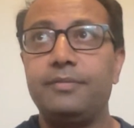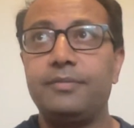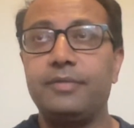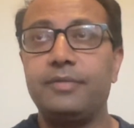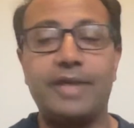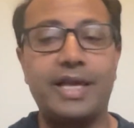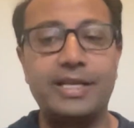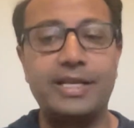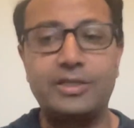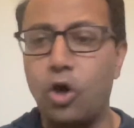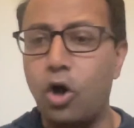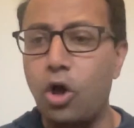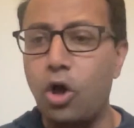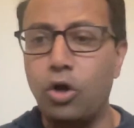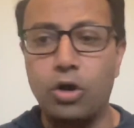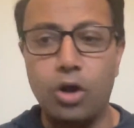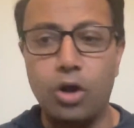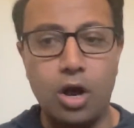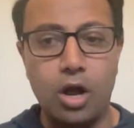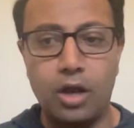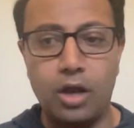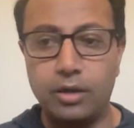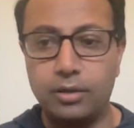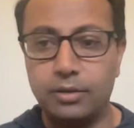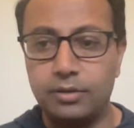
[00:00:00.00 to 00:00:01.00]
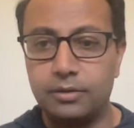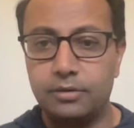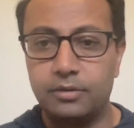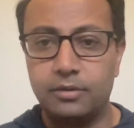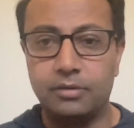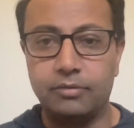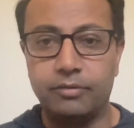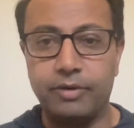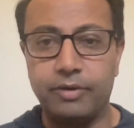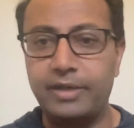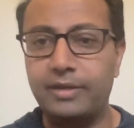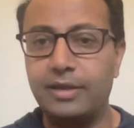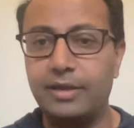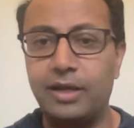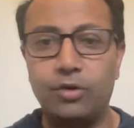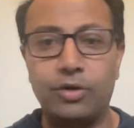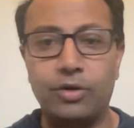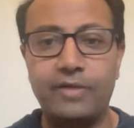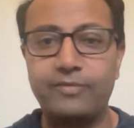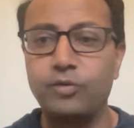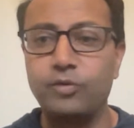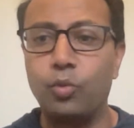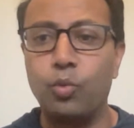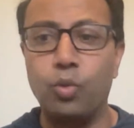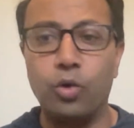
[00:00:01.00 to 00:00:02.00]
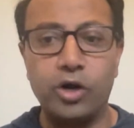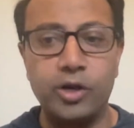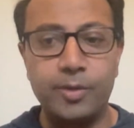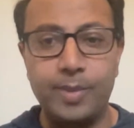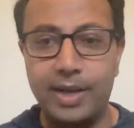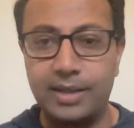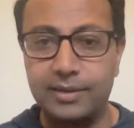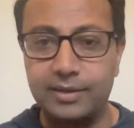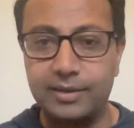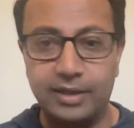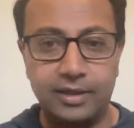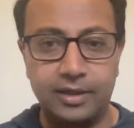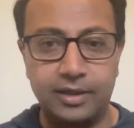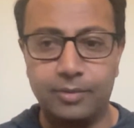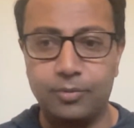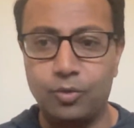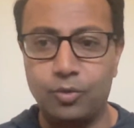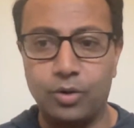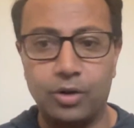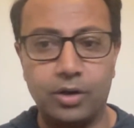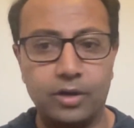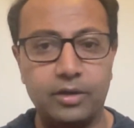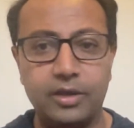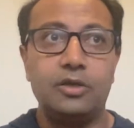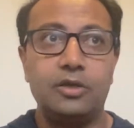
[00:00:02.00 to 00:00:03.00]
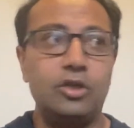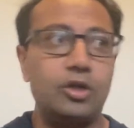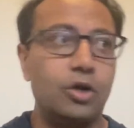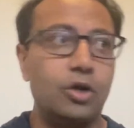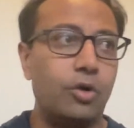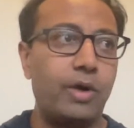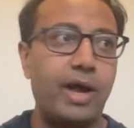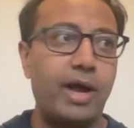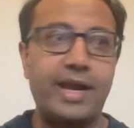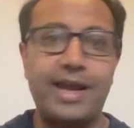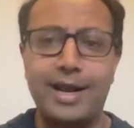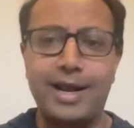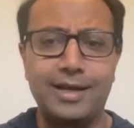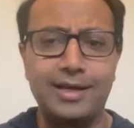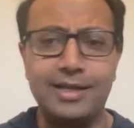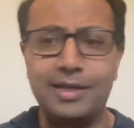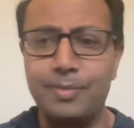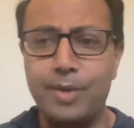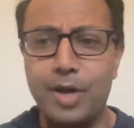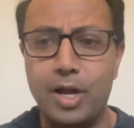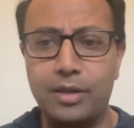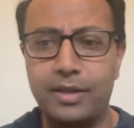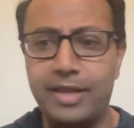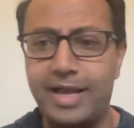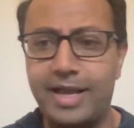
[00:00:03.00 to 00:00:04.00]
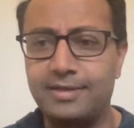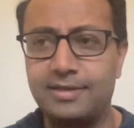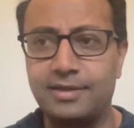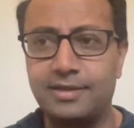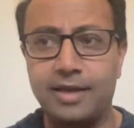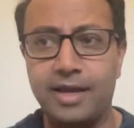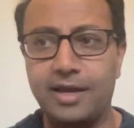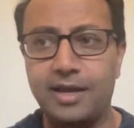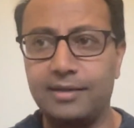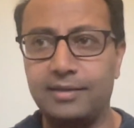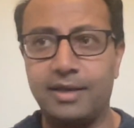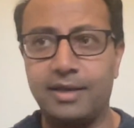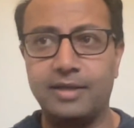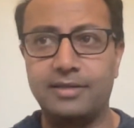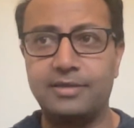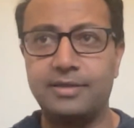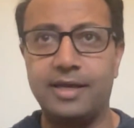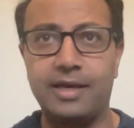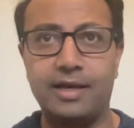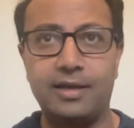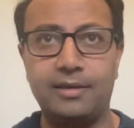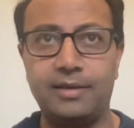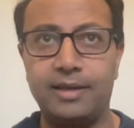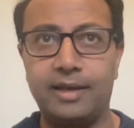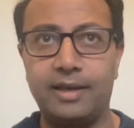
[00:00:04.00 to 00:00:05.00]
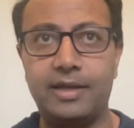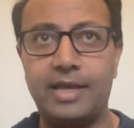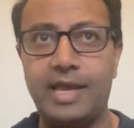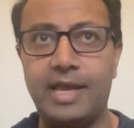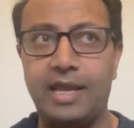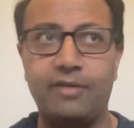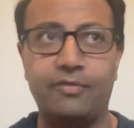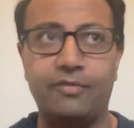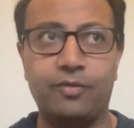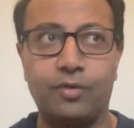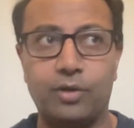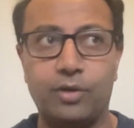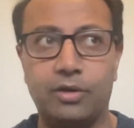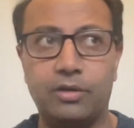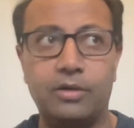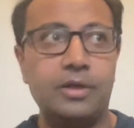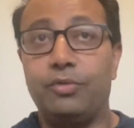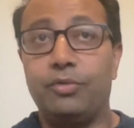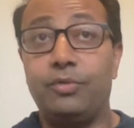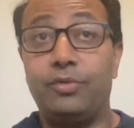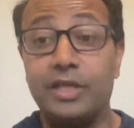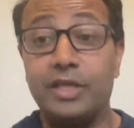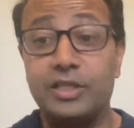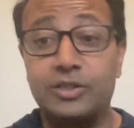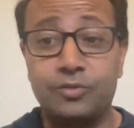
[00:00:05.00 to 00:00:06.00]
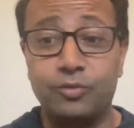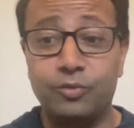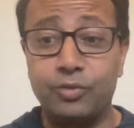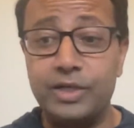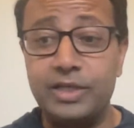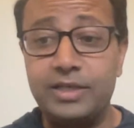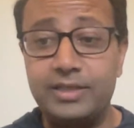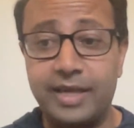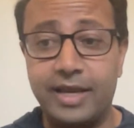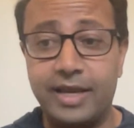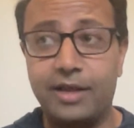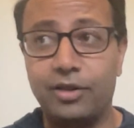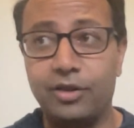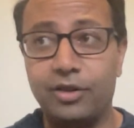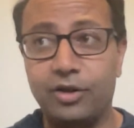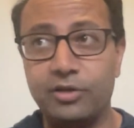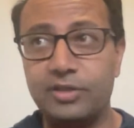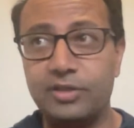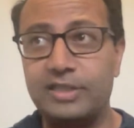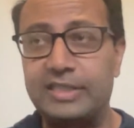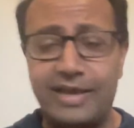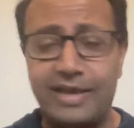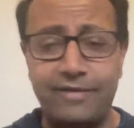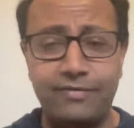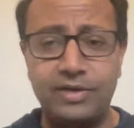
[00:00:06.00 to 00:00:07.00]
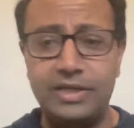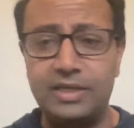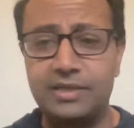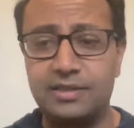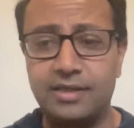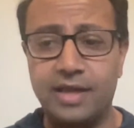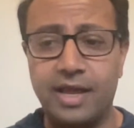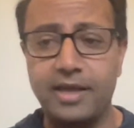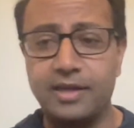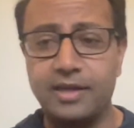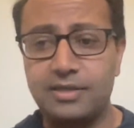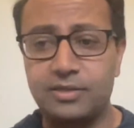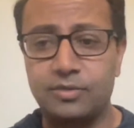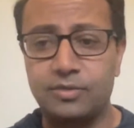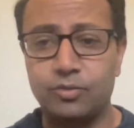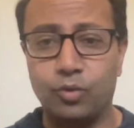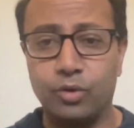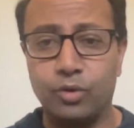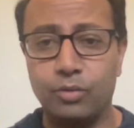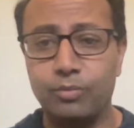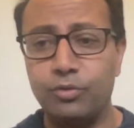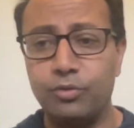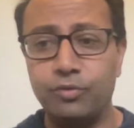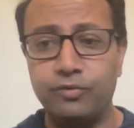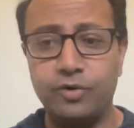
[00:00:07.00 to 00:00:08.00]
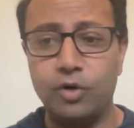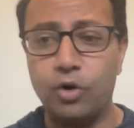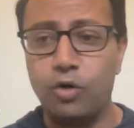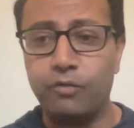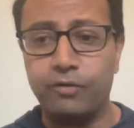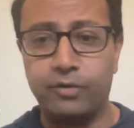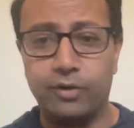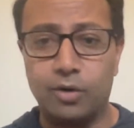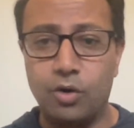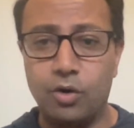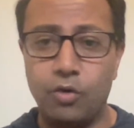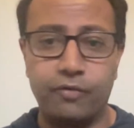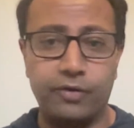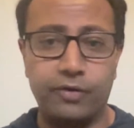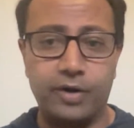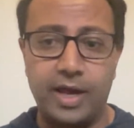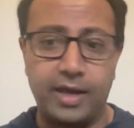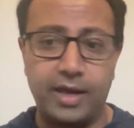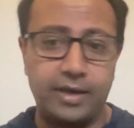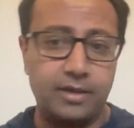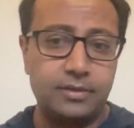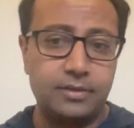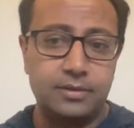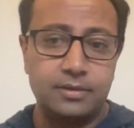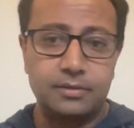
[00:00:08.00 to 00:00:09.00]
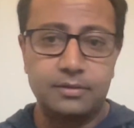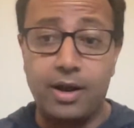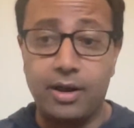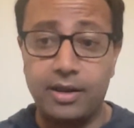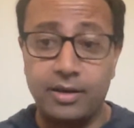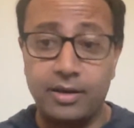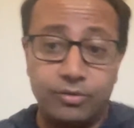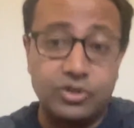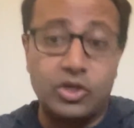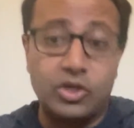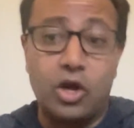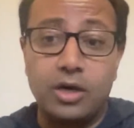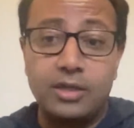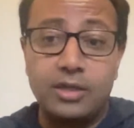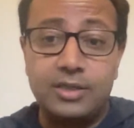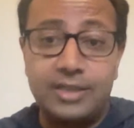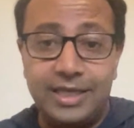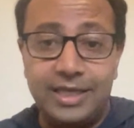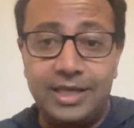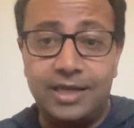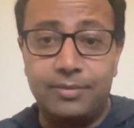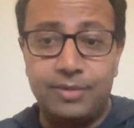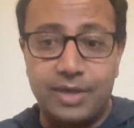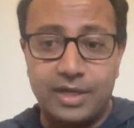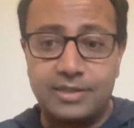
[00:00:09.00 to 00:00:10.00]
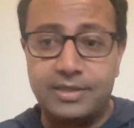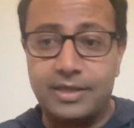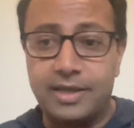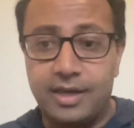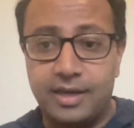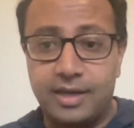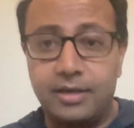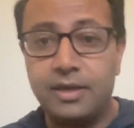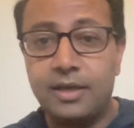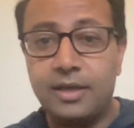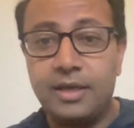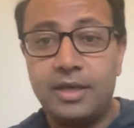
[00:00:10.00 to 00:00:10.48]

that's all gone, right? They don't have to worry about that anymore. I got an email last night that said that, hey, for this retailer, 70 sites were moved over overnight. It was our team that said,